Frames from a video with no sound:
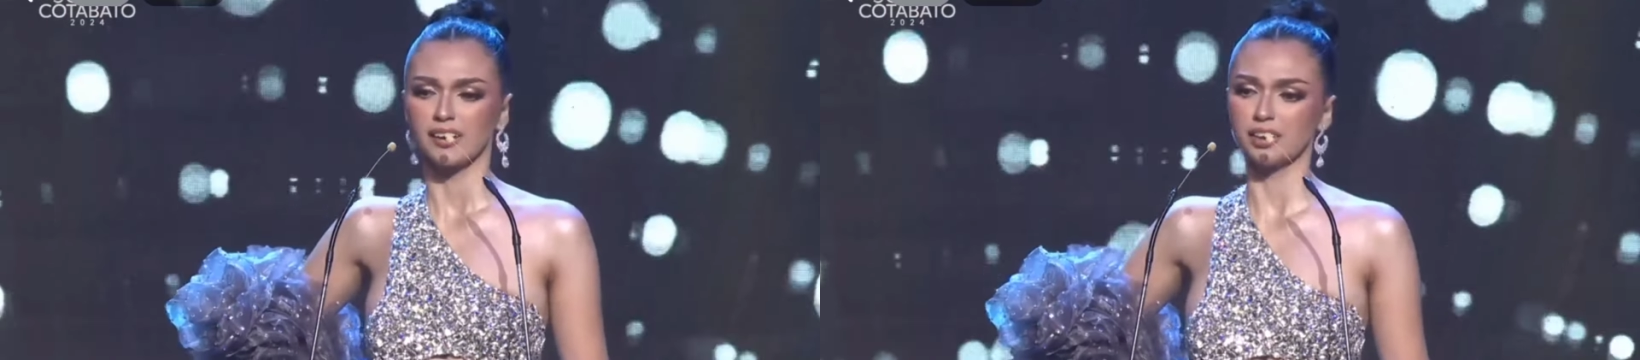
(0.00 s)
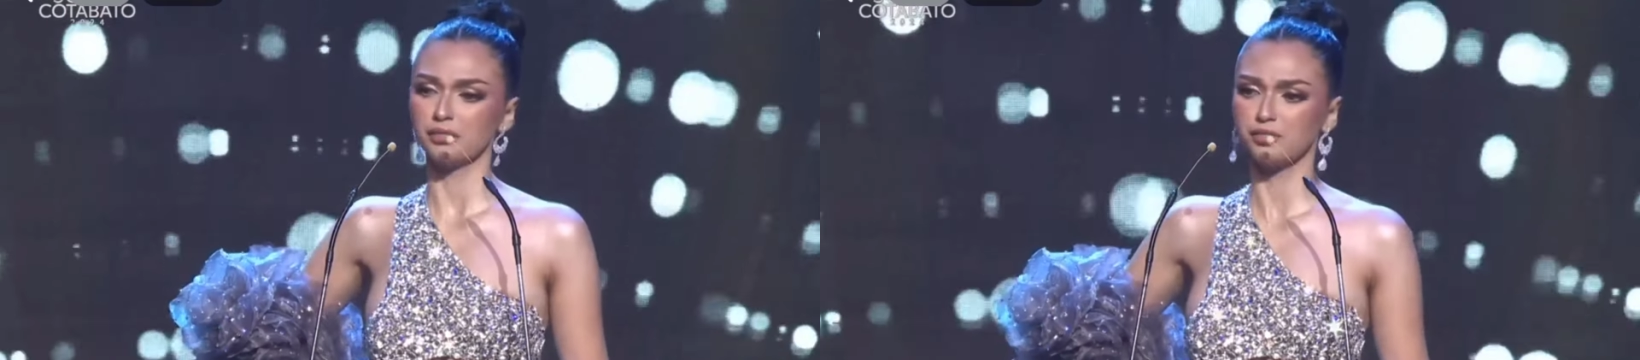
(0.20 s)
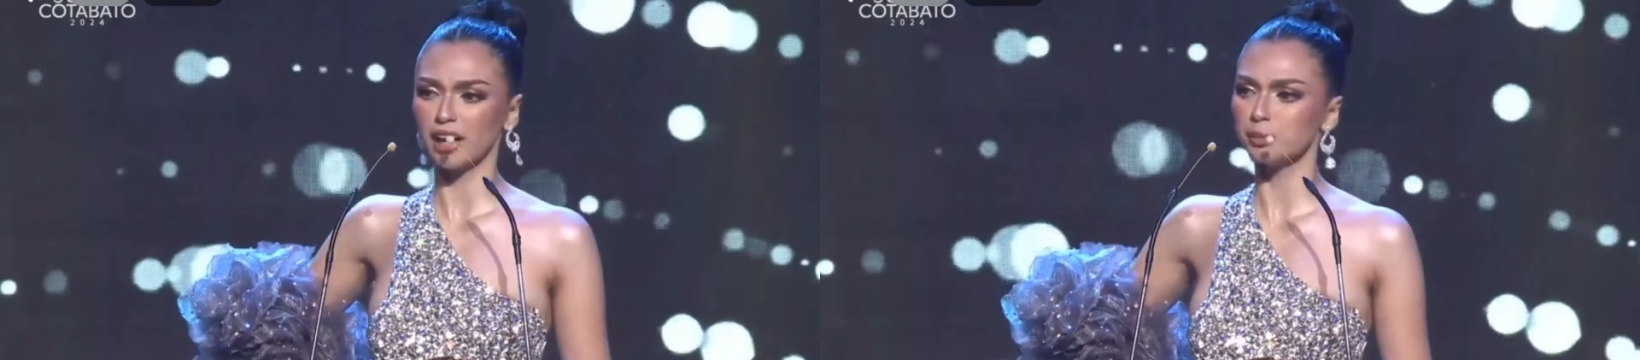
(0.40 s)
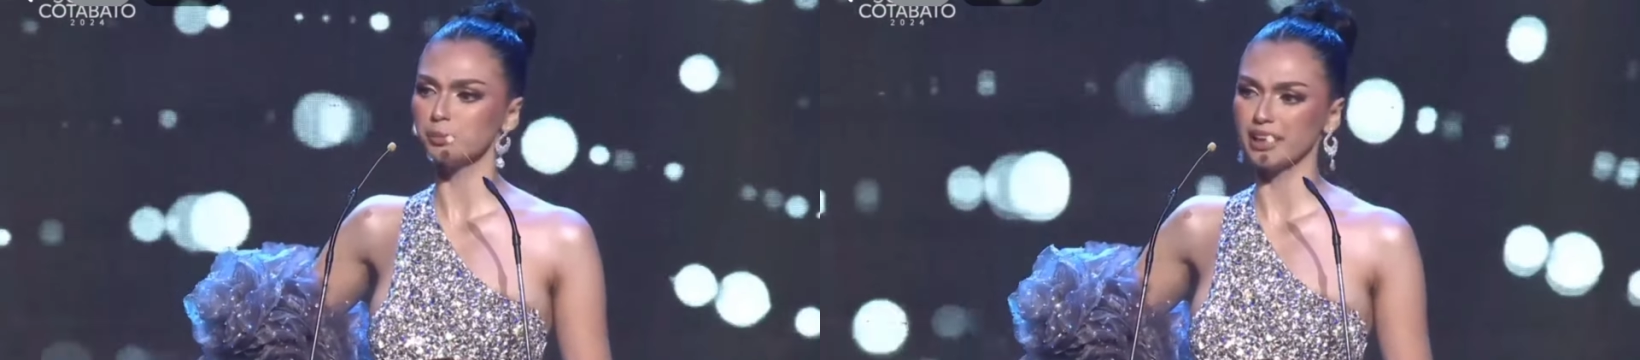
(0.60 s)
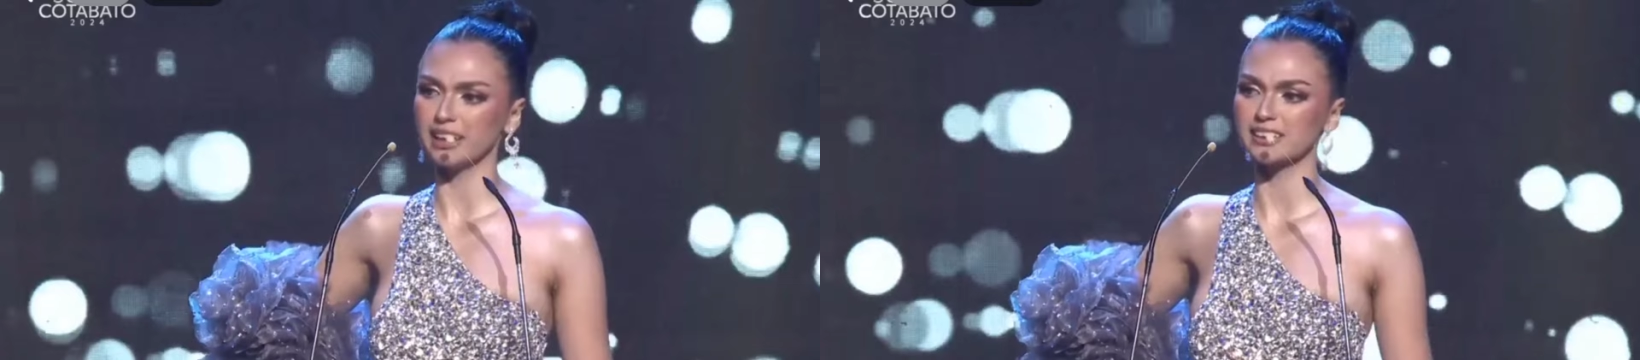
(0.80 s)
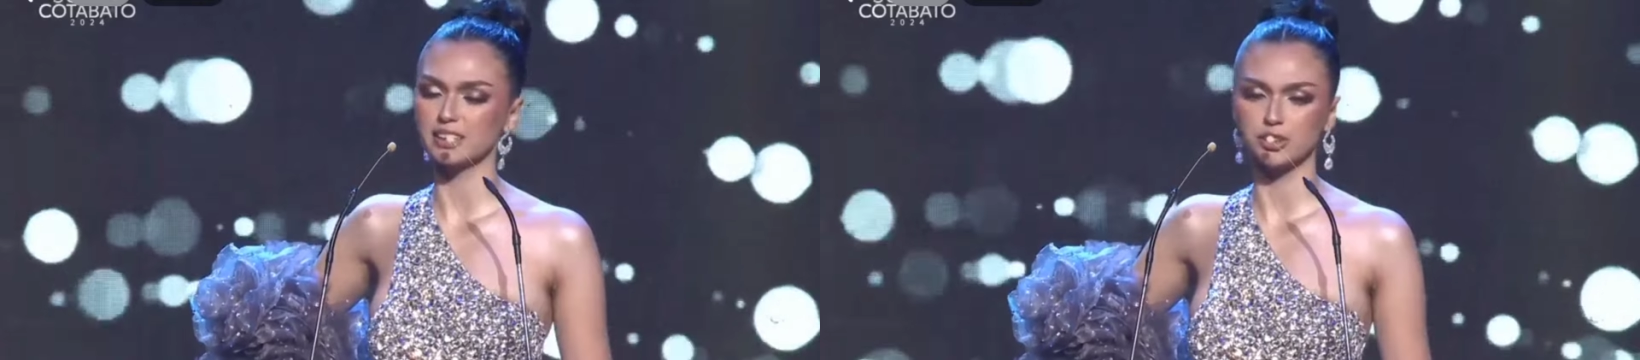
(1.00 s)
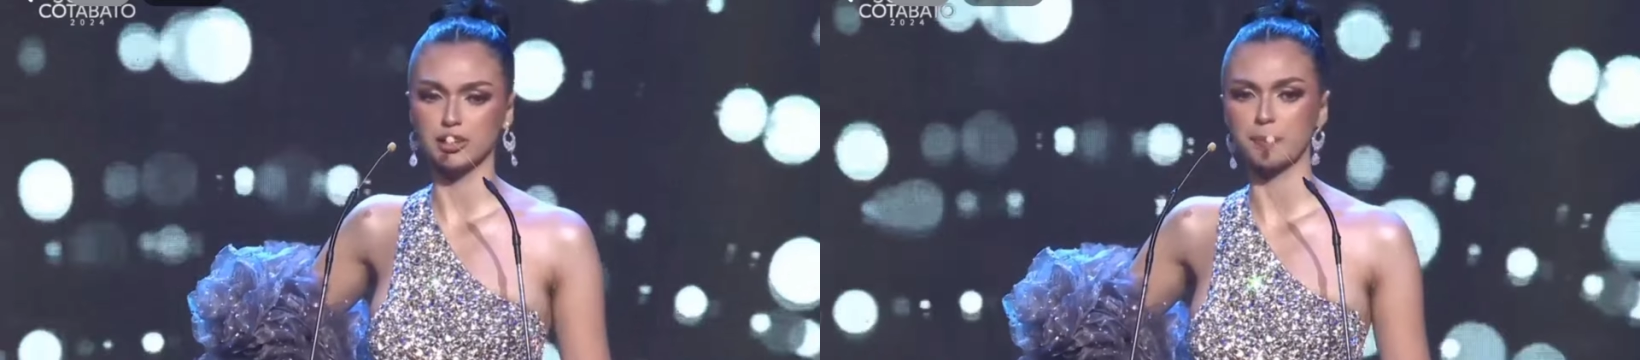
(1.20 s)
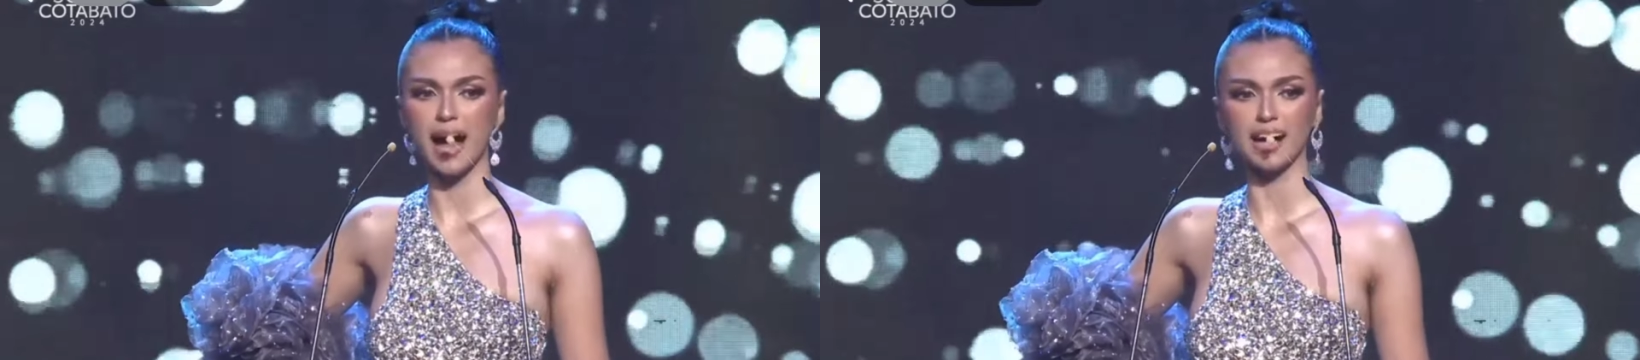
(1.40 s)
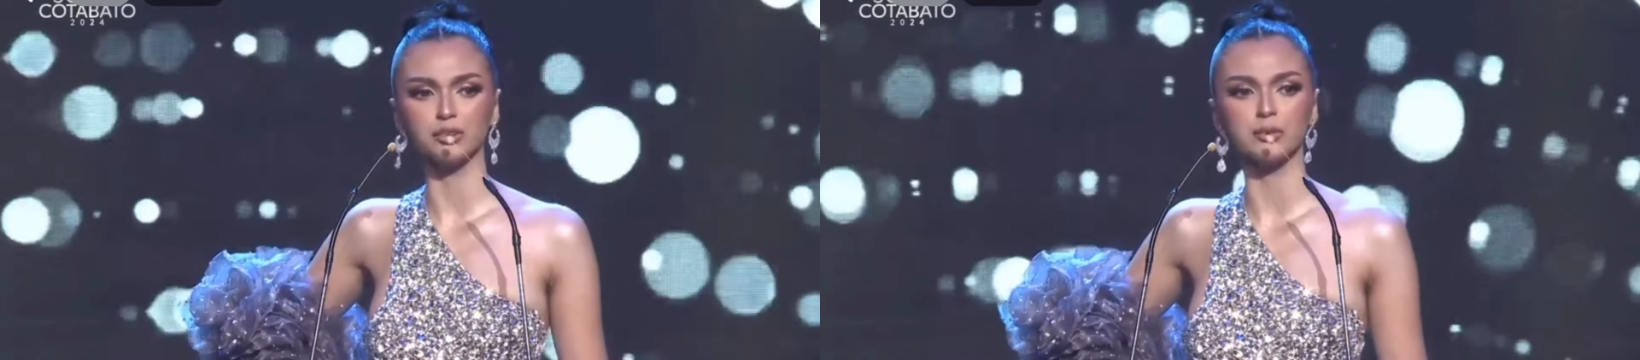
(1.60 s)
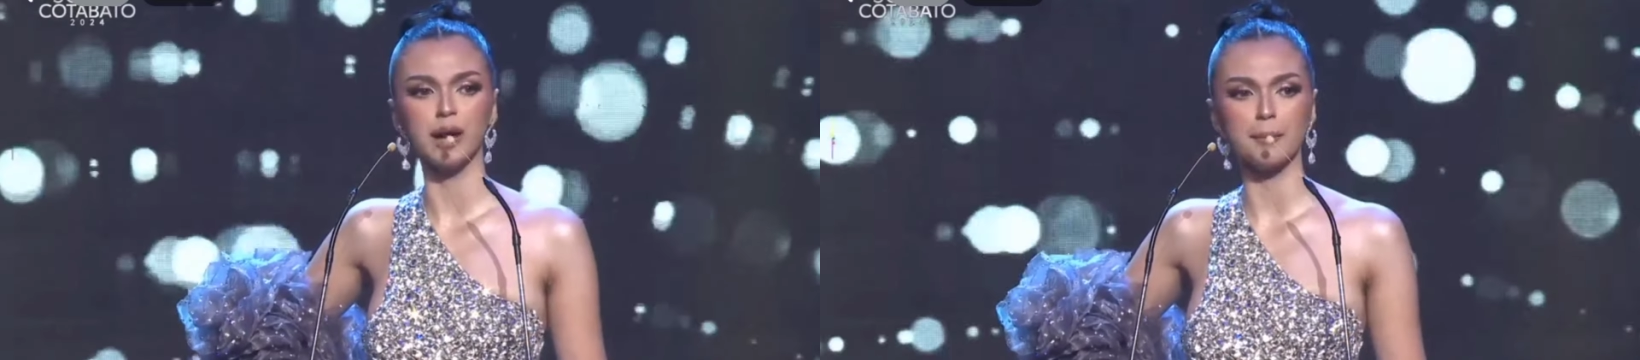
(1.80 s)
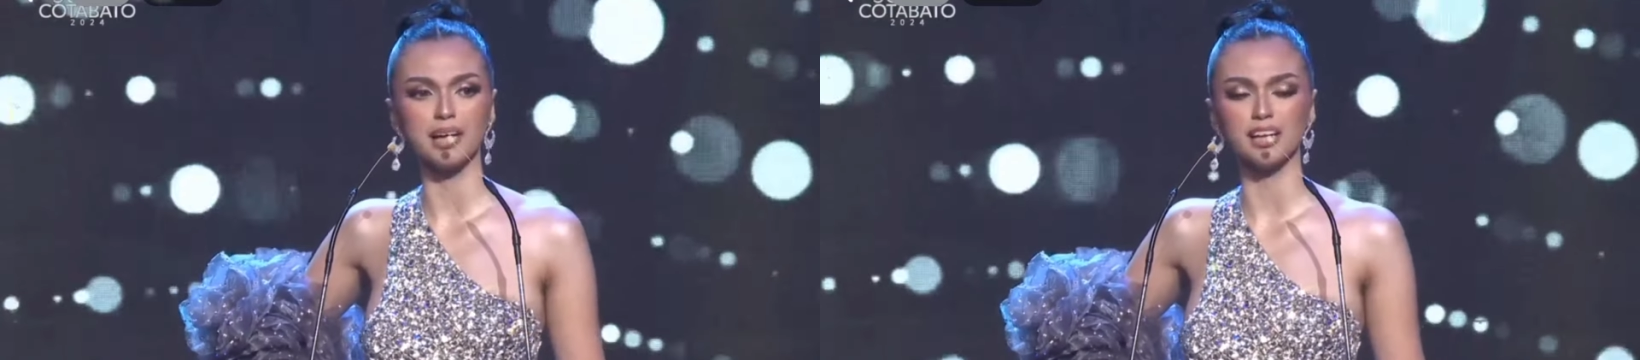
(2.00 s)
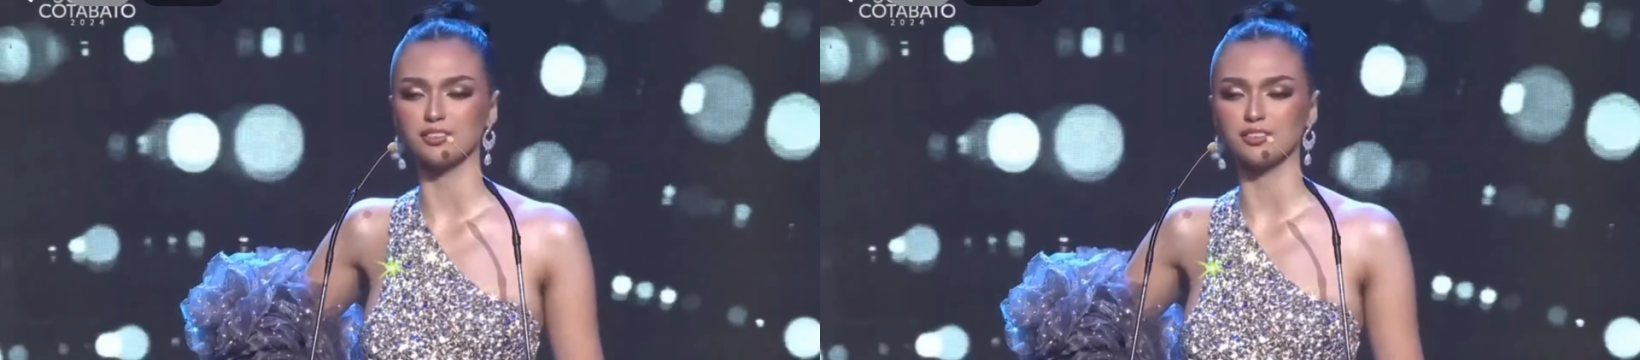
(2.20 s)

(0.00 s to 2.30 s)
that vibrates to the panorama